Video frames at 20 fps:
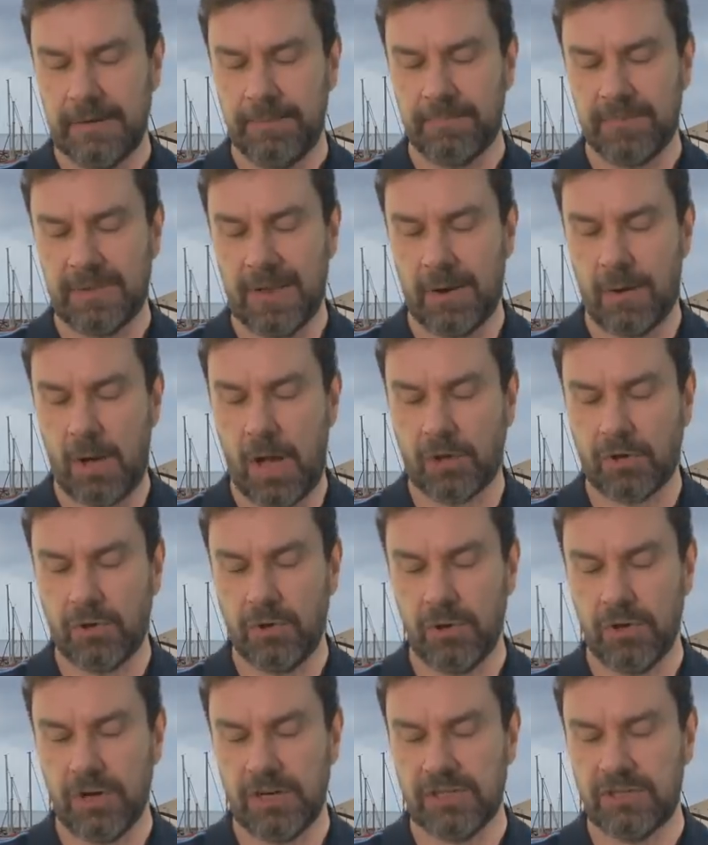Now,
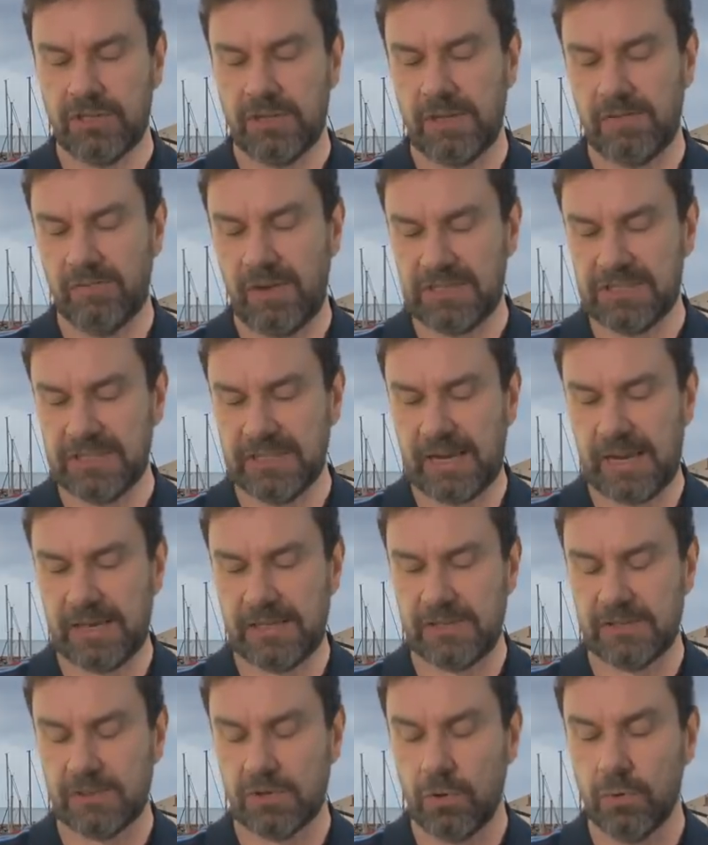according to the
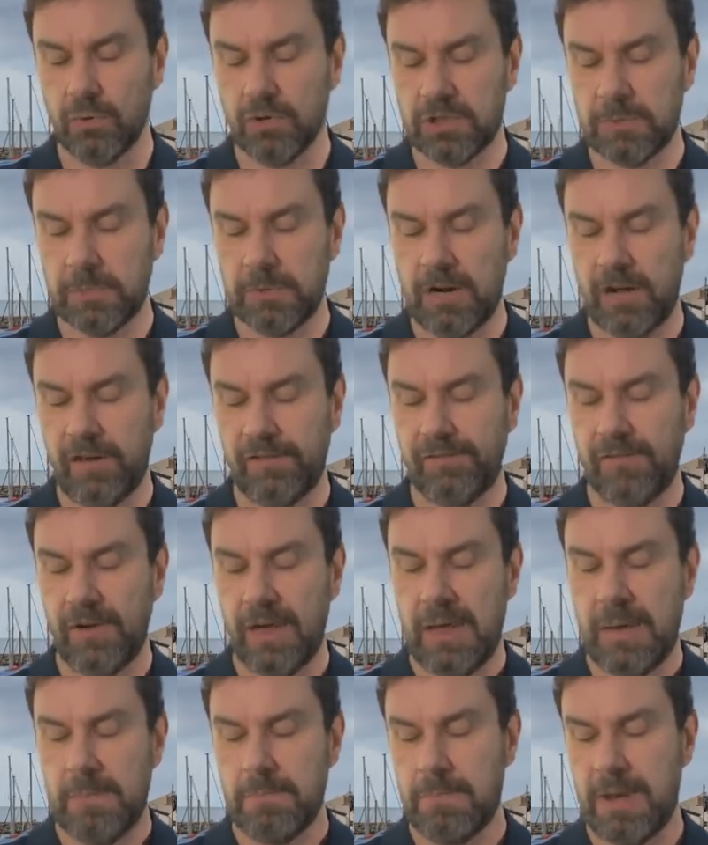investigators, Usmanov
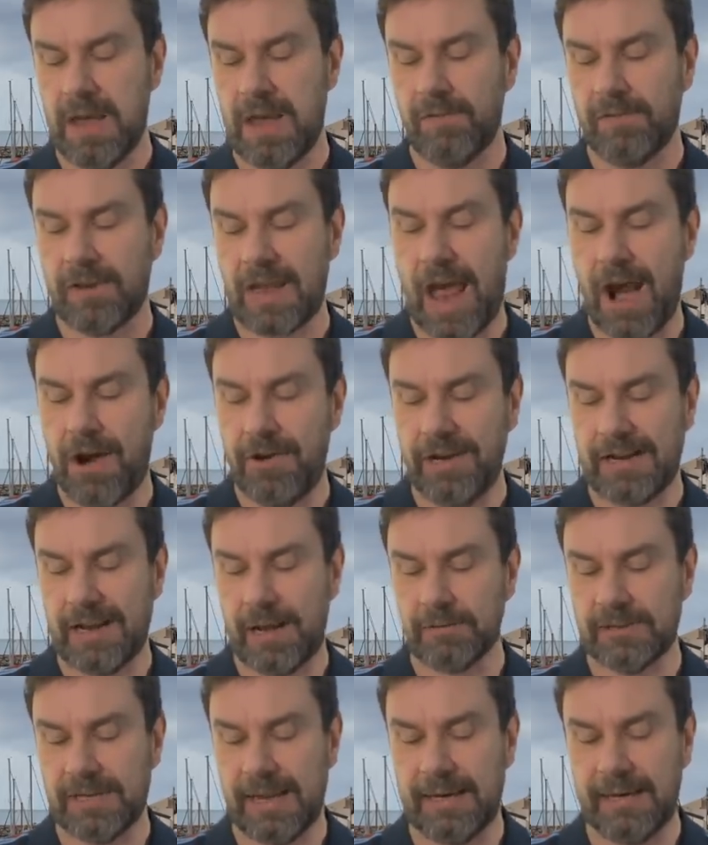may have carried
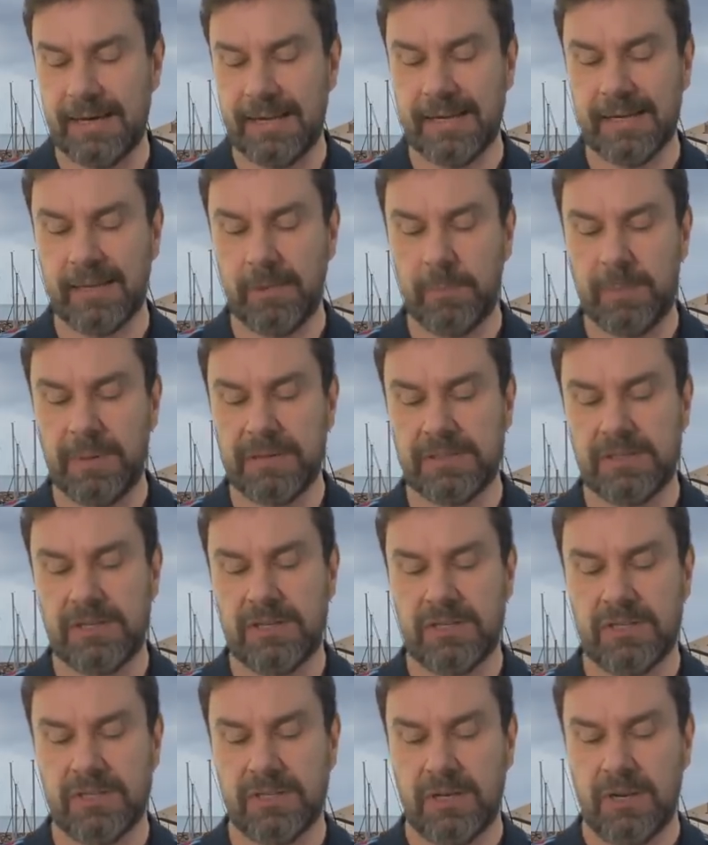out illegal
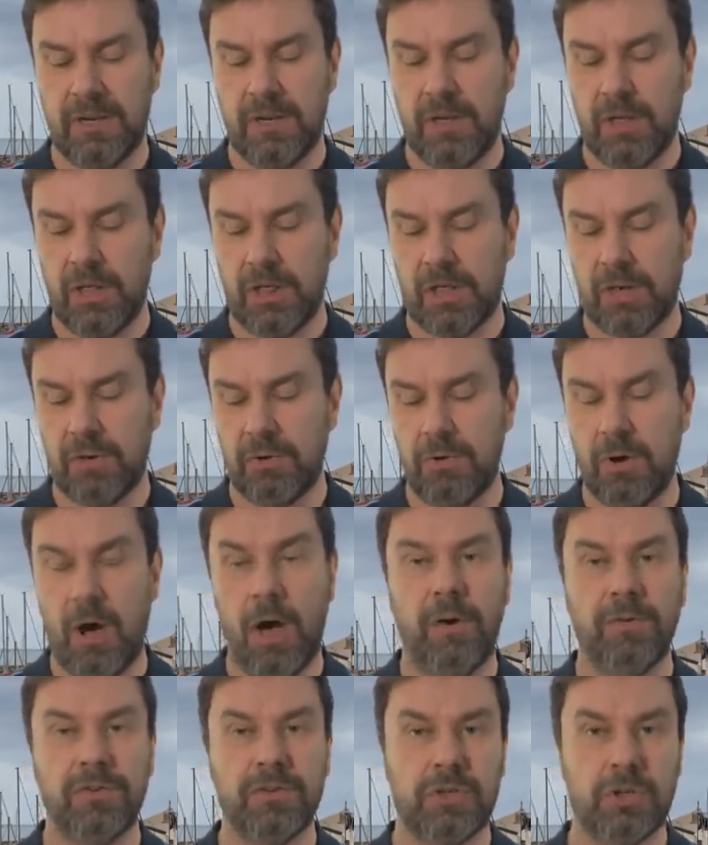business through
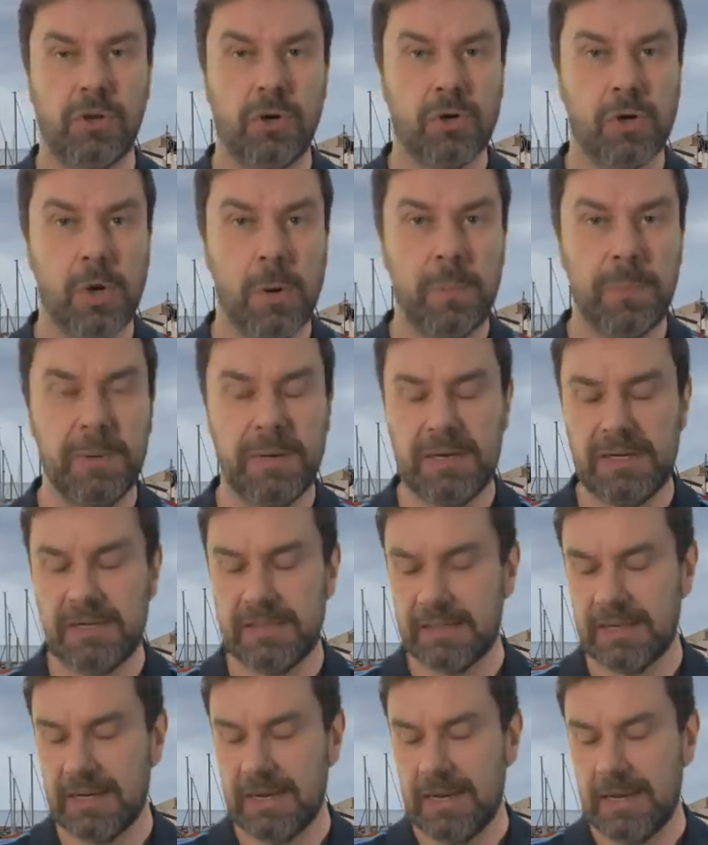offshore
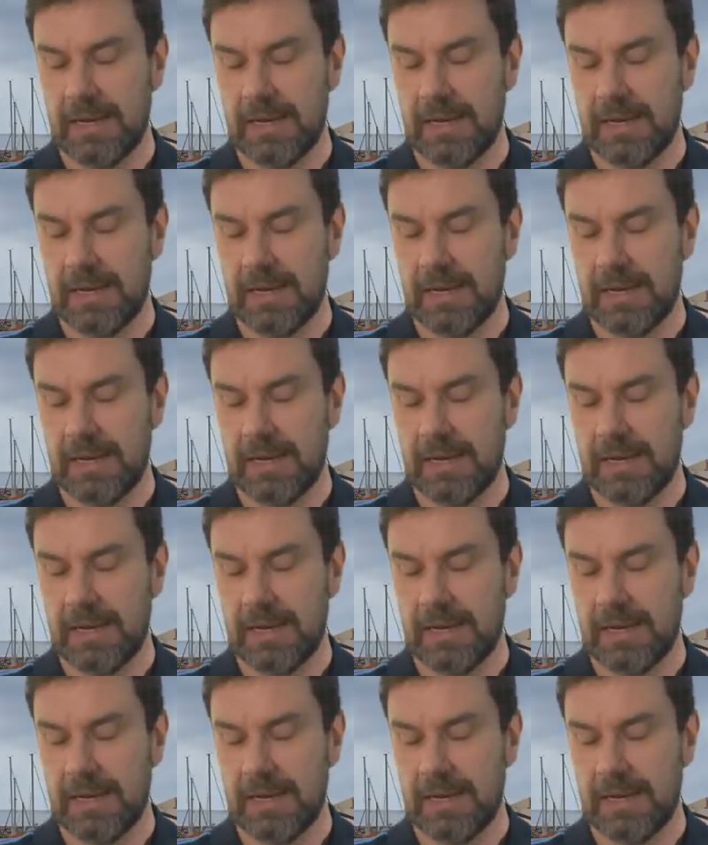companies.